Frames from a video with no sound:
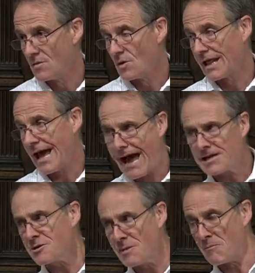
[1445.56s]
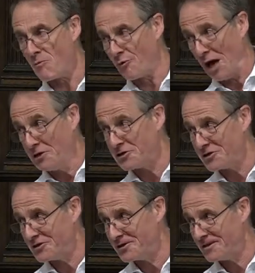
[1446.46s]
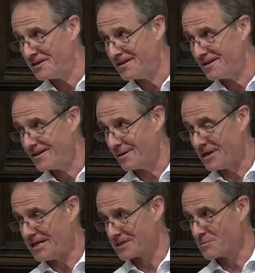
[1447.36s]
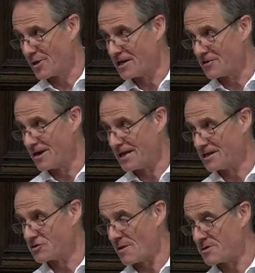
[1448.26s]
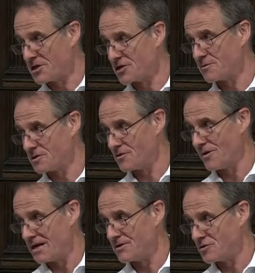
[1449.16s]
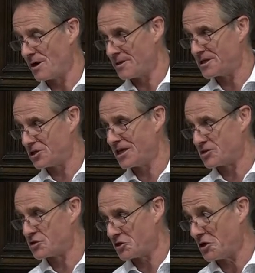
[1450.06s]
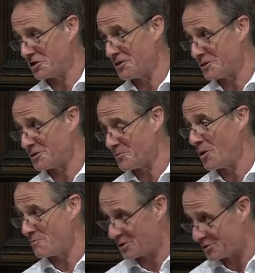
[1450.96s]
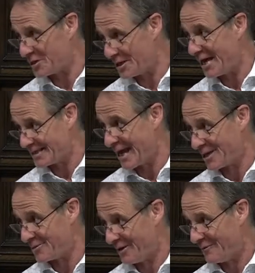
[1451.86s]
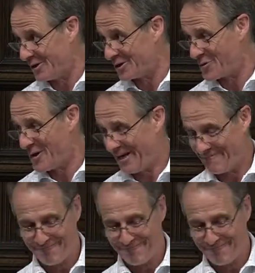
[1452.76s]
Well, Adam up front. I mean, he doesn't break the relentless repetition because the relentless repetition hasn't started at this point. But you see, there's Adam in verse one.